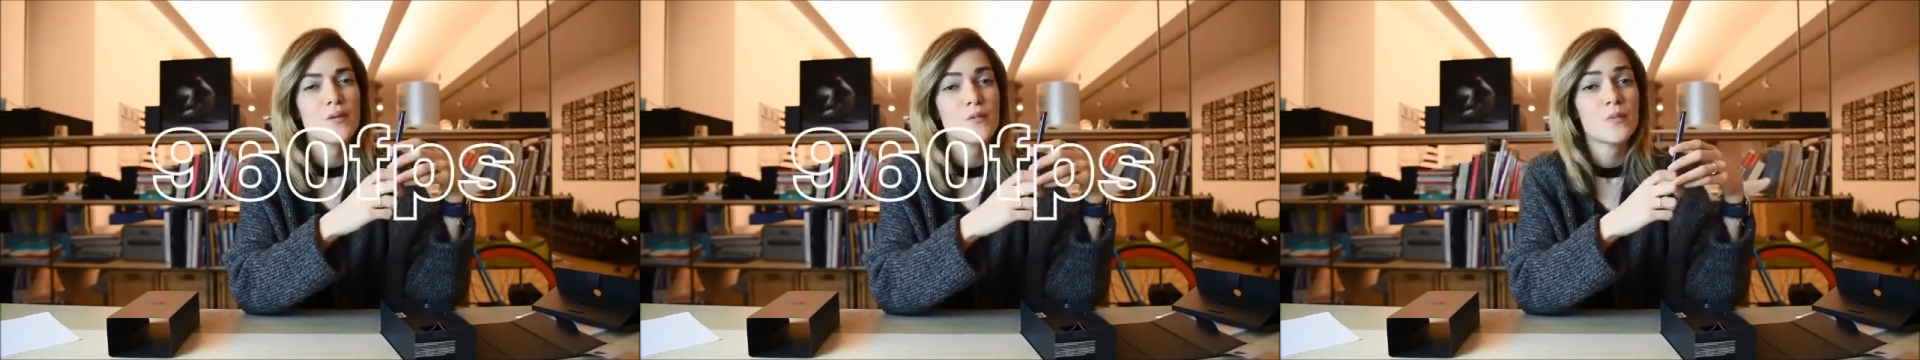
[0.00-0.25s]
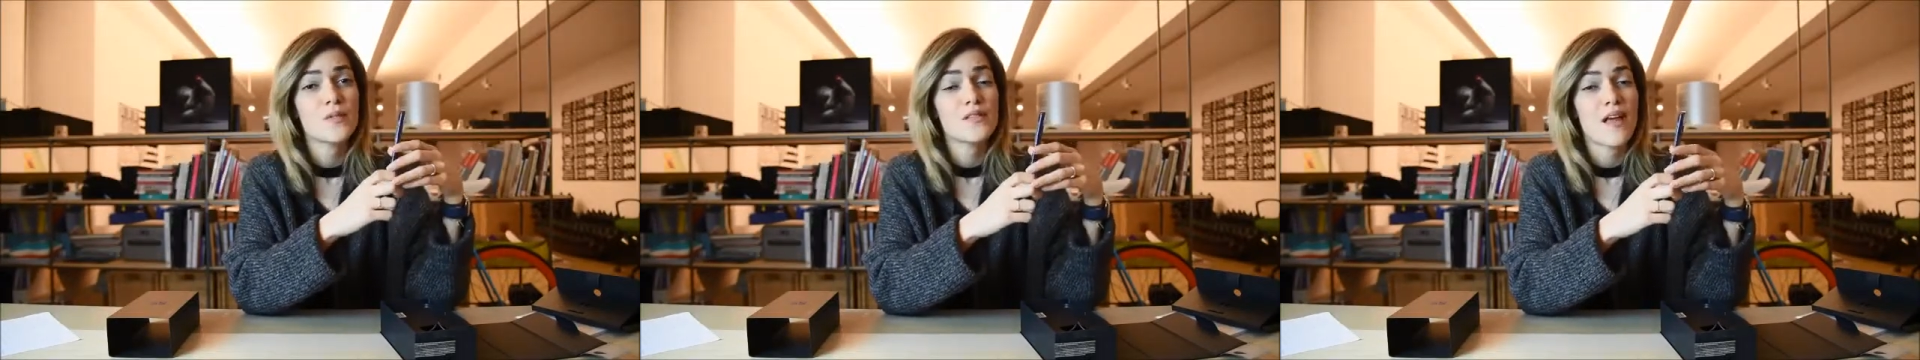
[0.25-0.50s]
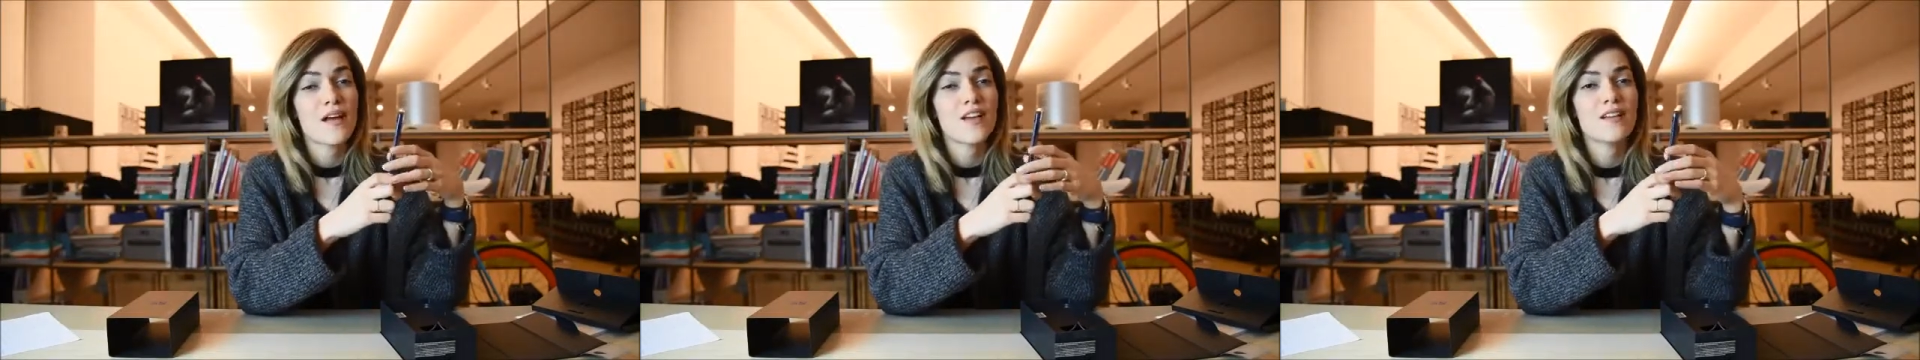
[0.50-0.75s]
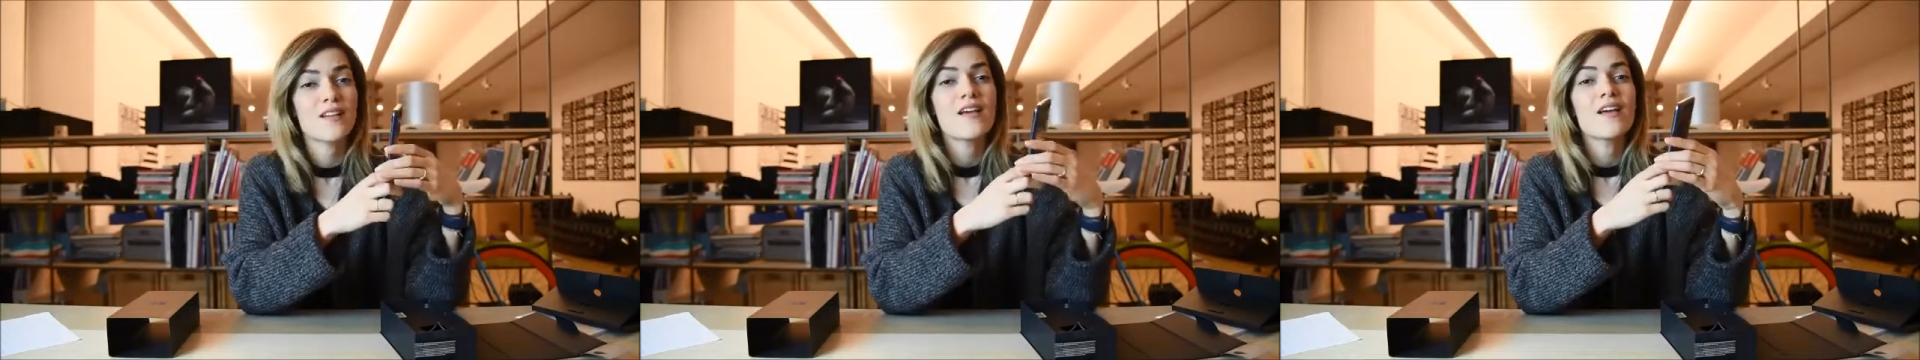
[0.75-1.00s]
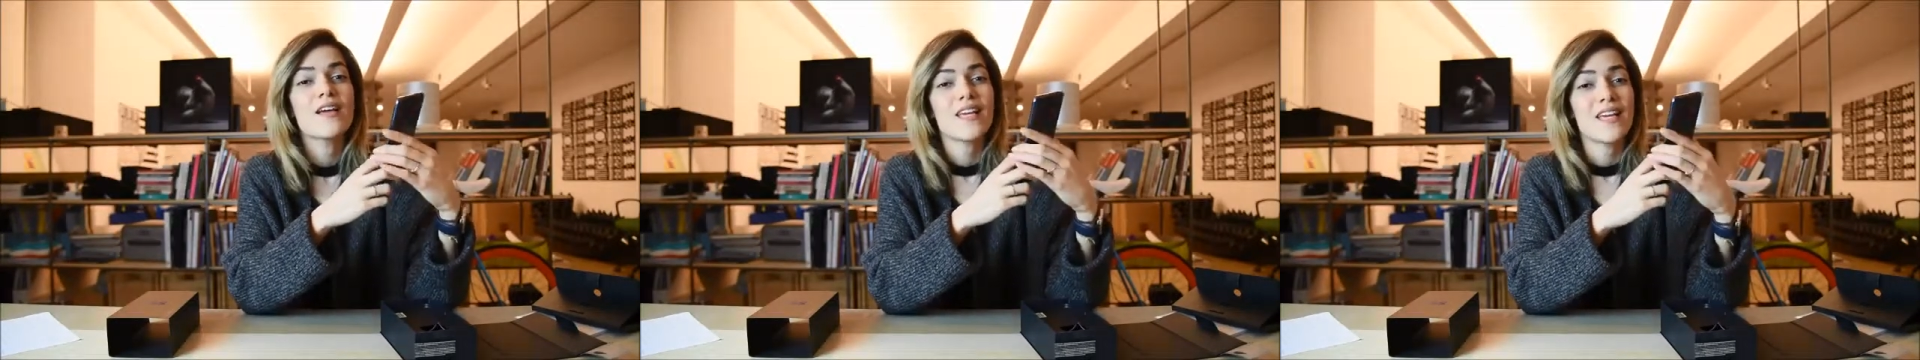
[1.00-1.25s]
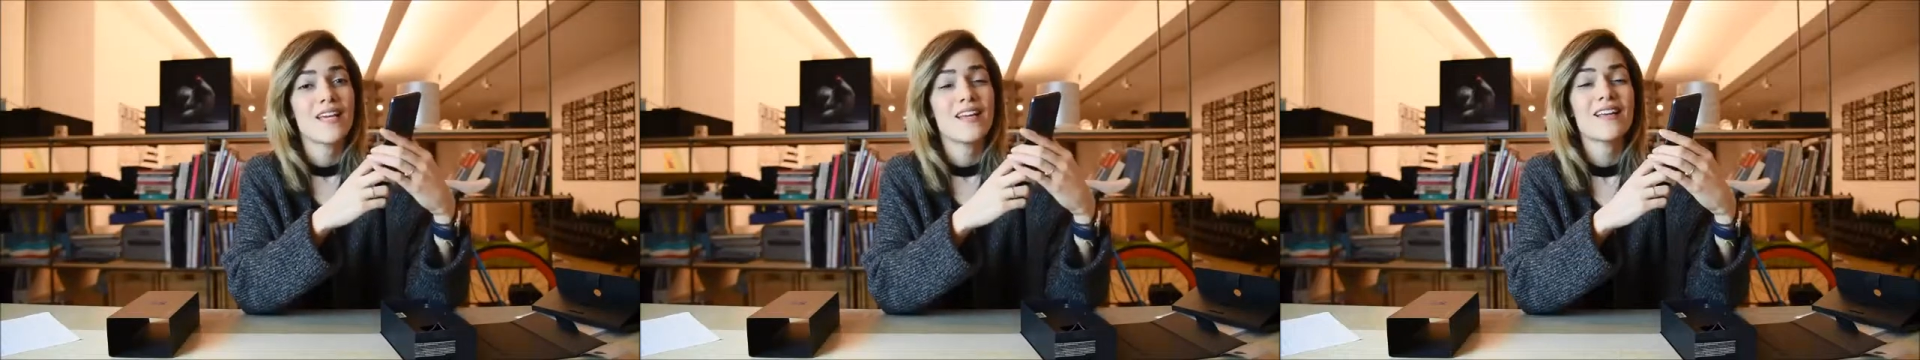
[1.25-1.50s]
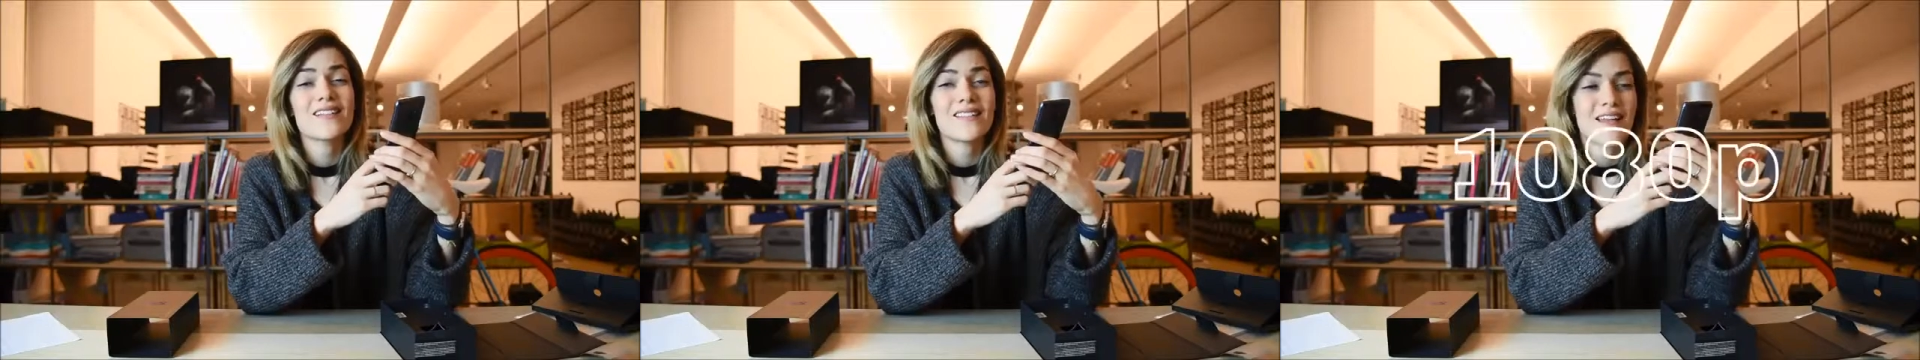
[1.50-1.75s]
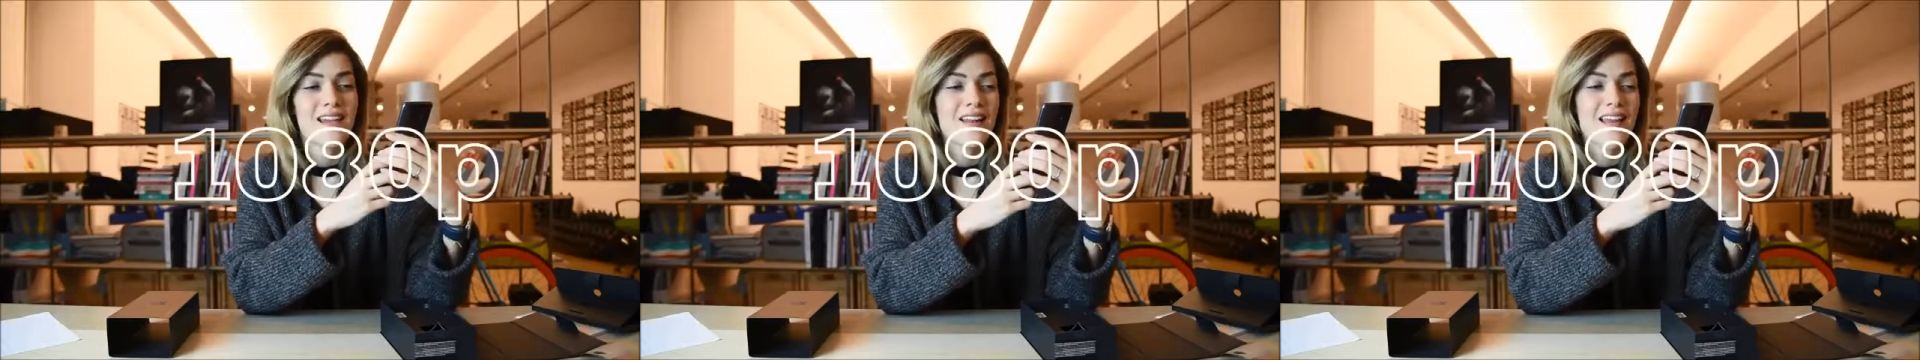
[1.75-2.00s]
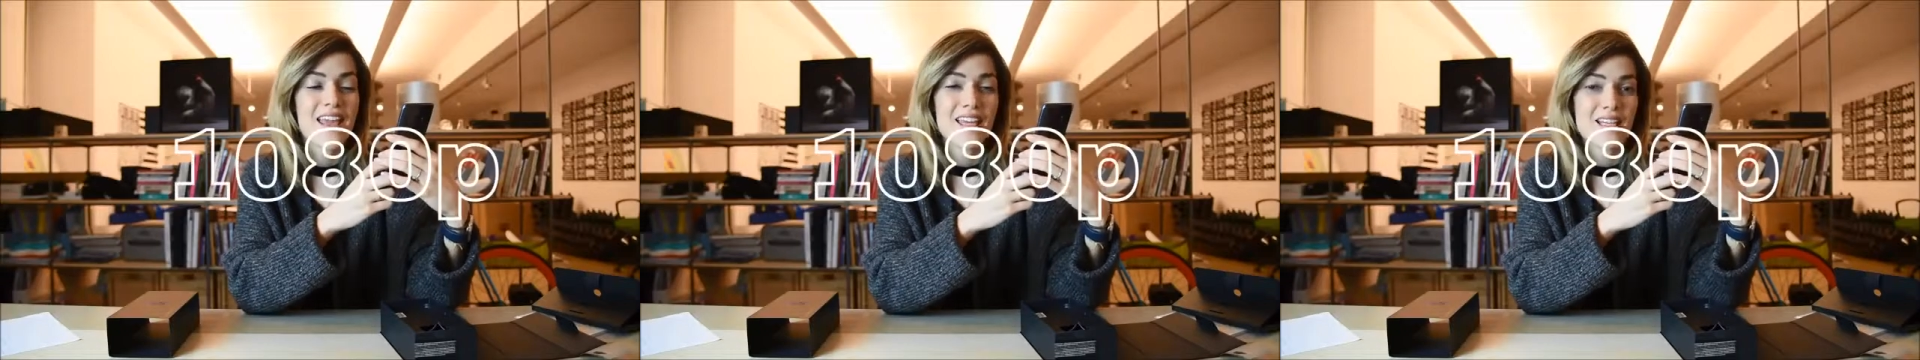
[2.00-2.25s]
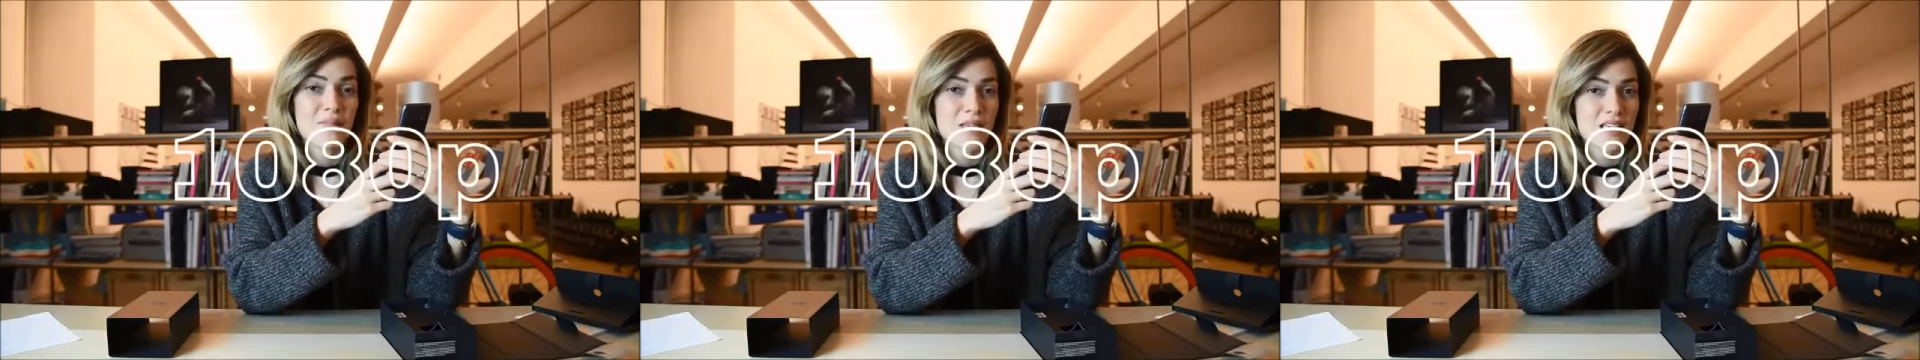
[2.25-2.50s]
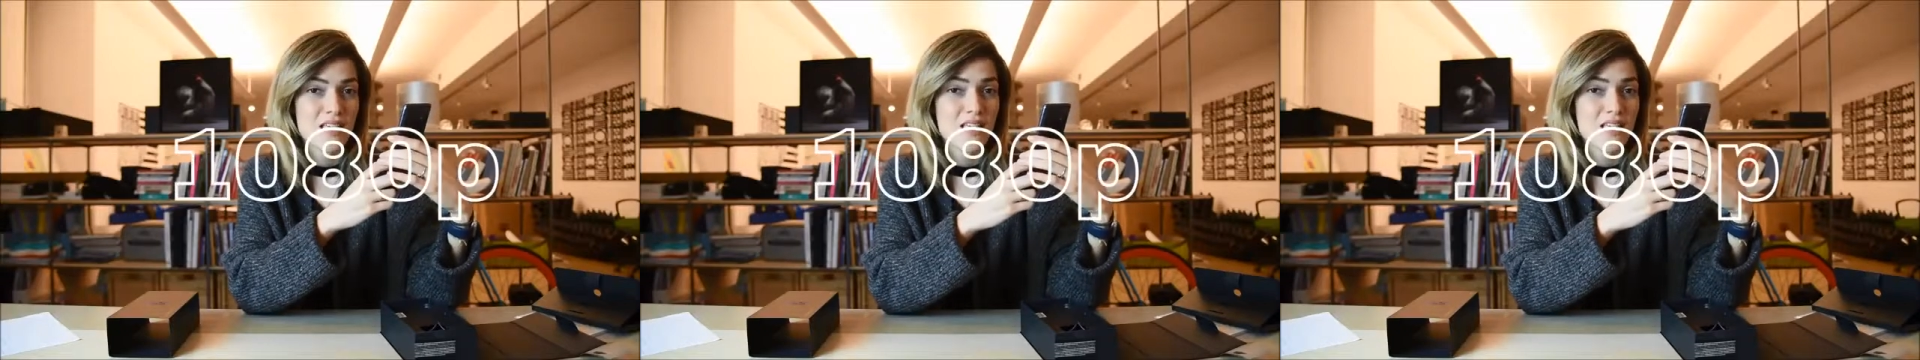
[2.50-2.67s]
frames per second in 1080p,